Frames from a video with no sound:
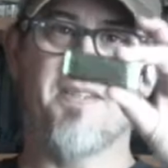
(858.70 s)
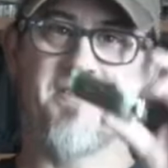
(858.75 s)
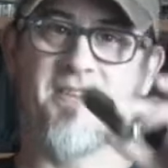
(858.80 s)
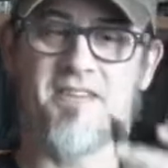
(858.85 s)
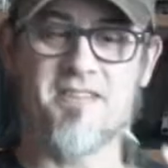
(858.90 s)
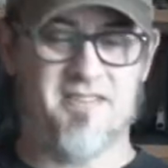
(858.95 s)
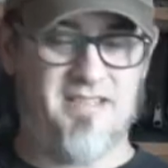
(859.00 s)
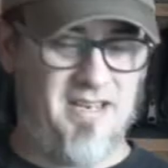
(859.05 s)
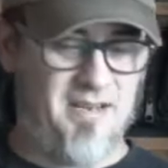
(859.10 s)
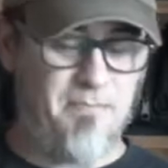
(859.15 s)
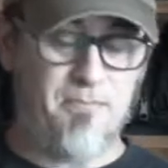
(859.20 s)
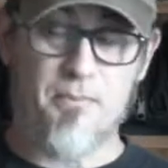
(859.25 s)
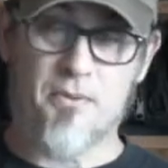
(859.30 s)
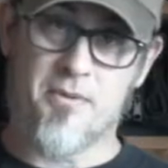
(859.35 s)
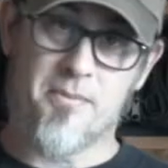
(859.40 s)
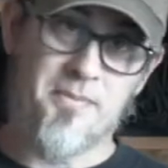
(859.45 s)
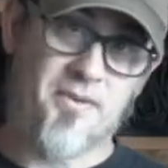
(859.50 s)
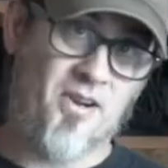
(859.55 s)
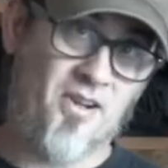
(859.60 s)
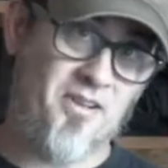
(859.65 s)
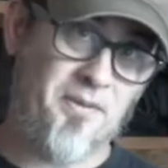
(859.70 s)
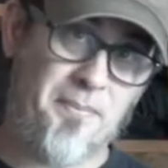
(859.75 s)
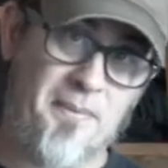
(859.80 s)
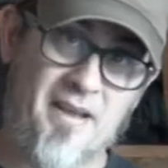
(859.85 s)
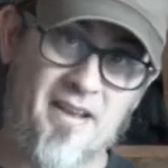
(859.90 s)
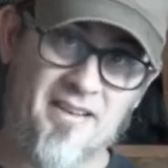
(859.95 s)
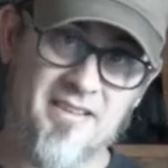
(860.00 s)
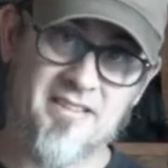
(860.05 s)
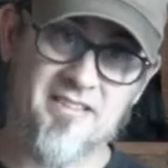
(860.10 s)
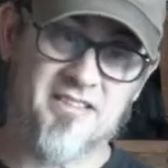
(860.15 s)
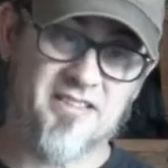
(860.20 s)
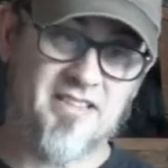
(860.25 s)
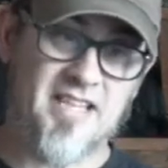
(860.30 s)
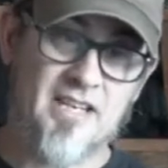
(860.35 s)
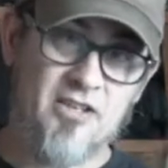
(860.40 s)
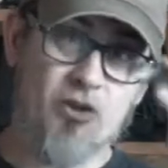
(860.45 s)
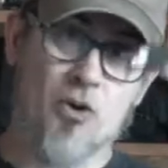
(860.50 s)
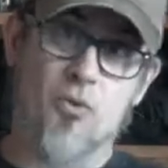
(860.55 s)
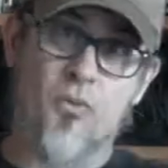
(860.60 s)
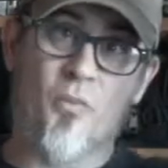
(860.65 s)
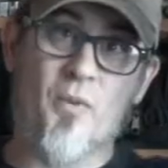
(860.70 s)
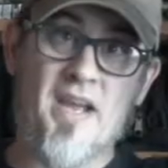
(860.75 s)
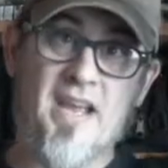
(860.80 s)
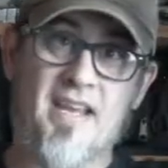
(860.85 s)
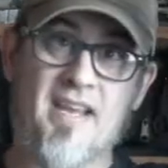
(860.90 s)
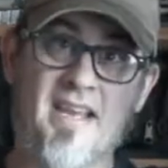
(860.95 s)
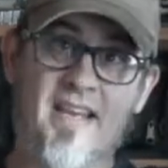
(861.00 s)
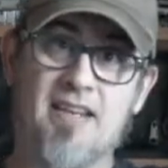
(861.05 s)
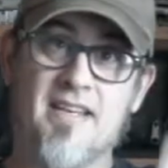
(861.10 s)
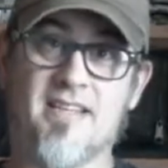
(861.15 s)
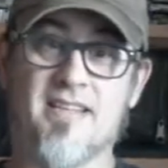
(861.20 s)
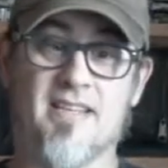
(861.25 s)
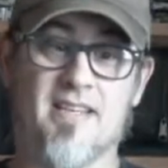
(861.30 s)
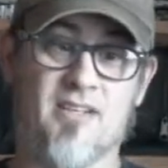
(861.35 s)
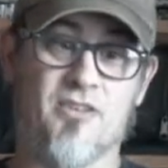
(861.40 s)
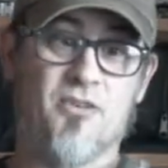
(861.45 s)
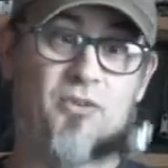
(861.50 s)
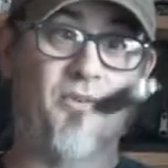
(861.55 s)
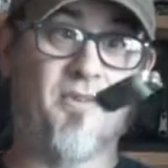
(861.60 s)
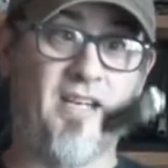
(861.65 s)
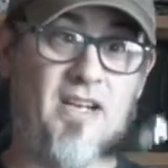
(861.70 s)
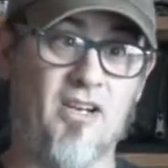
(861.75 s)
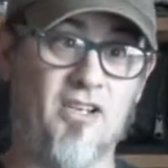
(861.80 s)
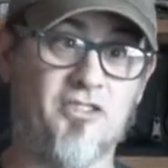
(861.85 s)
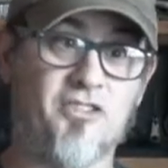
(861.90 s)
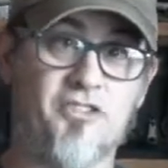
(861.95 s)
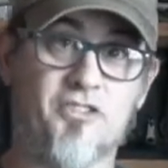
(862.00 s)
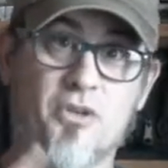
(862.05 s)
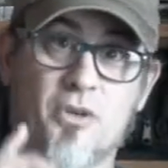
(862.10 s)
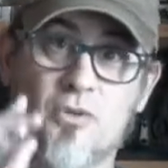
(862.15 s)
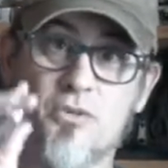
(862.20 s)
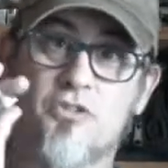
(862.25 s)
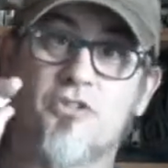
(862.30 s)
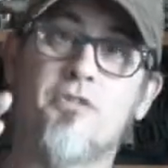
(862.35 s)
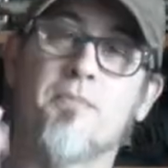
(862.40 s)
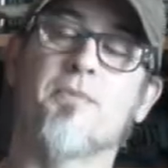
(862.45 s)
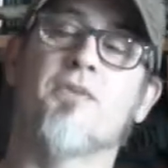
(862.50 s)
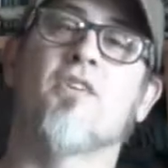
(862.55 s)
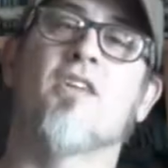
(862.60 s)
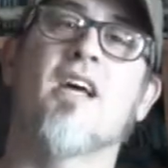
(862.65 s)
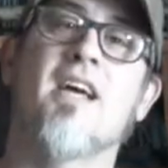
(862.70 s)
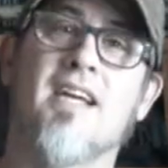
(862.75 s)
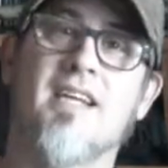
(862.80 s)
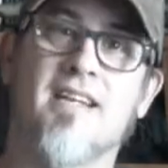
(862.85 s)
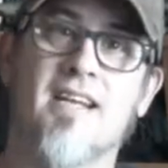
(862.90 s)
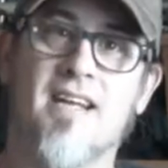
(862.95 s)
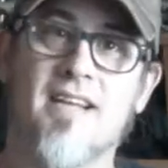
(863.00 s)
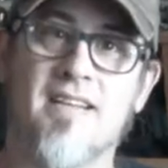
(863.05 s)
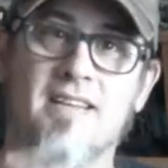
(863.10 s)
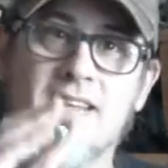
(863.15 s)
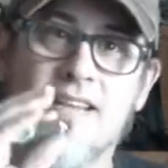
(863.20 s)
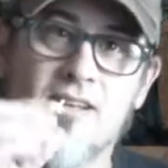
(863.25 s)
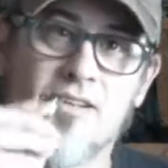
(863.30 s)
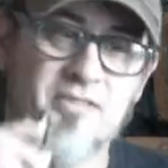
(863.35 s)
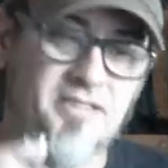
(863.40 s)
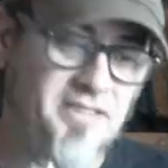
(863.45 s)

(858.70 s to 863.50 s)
duct tape, put them in all the pockets. They don't weigh anything, dude. They are so super light and they don't